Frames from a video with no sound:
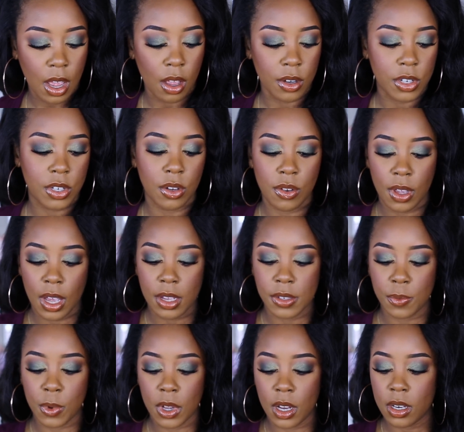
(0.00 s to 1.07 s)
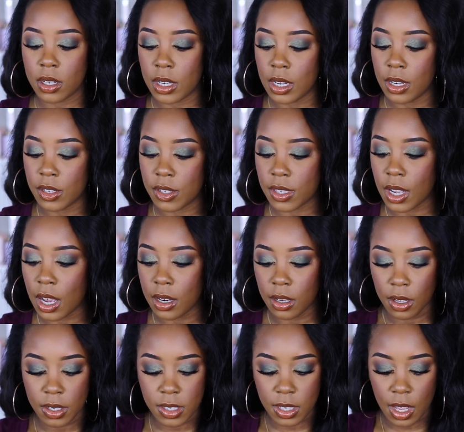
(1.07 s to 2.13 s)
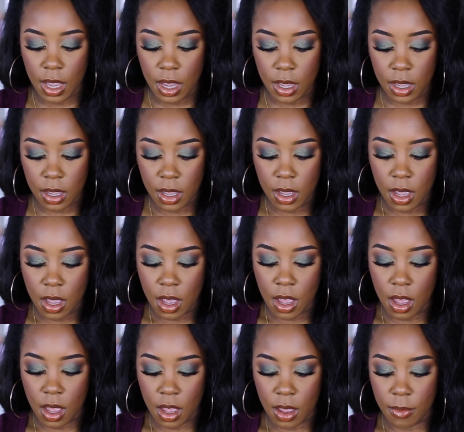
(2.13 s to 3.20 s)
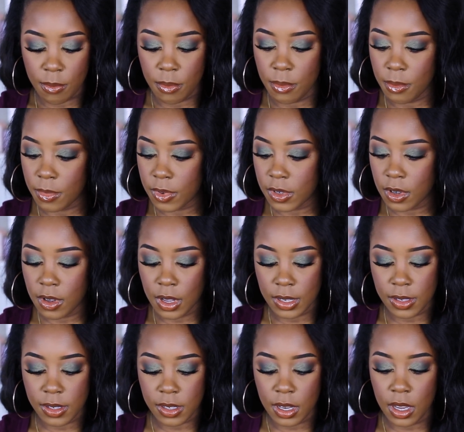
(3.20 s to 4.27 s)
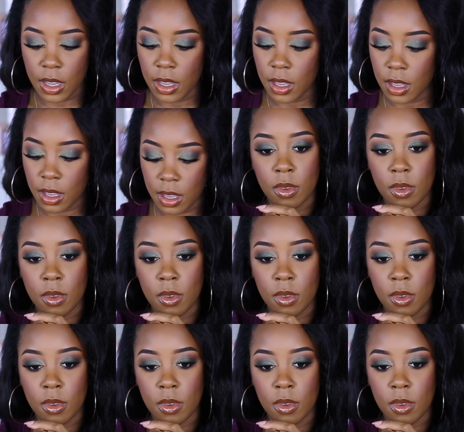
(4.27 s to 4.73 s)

I'll show you guys what each side looks like um, so you can see it.